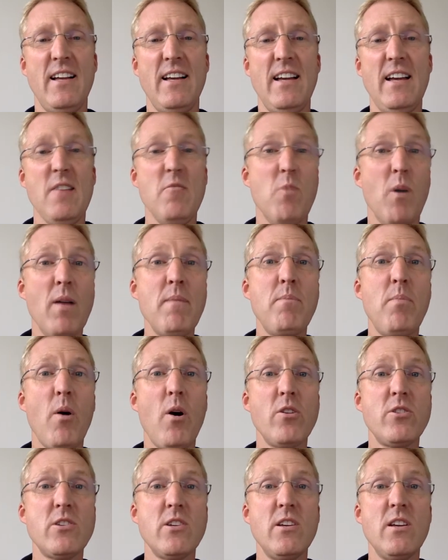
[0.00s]
In one
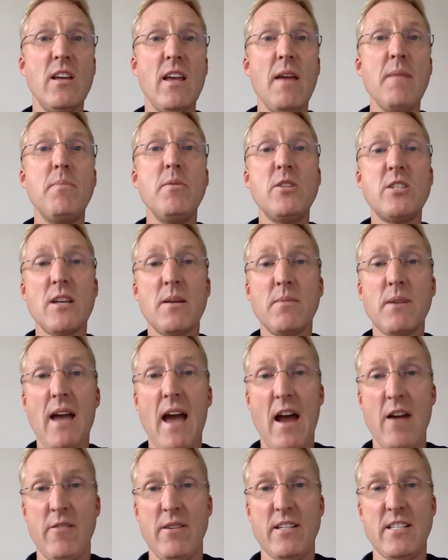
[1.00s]
pot, he put some
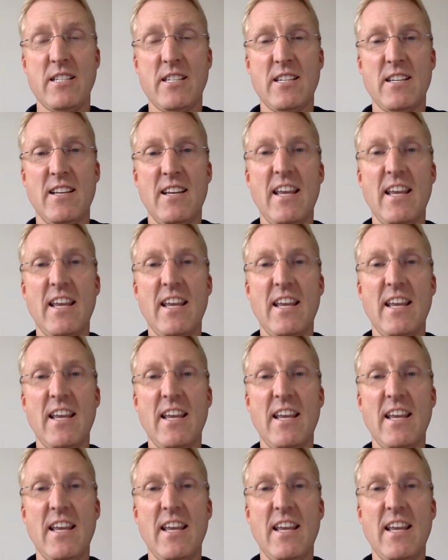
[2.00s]
carrots.